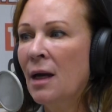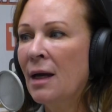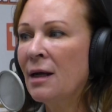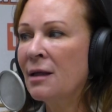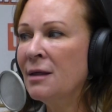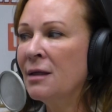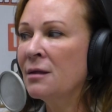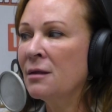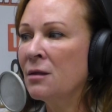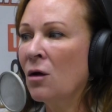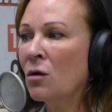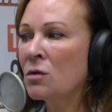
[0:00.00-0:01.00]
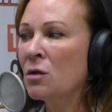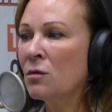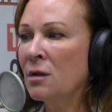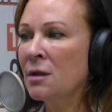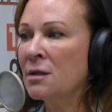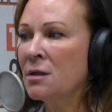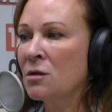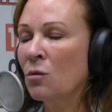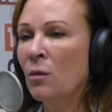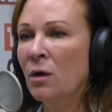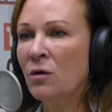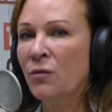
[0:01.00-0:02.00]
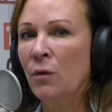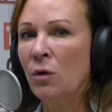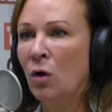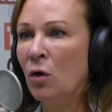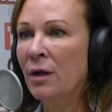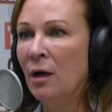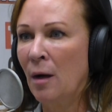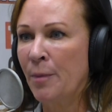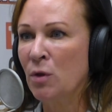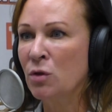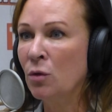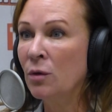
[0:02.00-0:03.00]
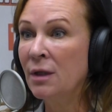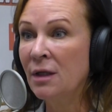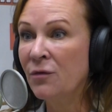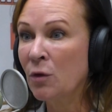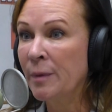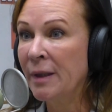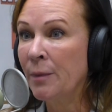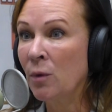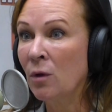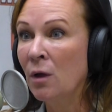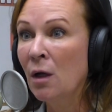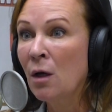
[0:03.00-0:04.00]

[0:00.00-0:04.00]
And I think that also that this is a wonderful learning opportunity for people,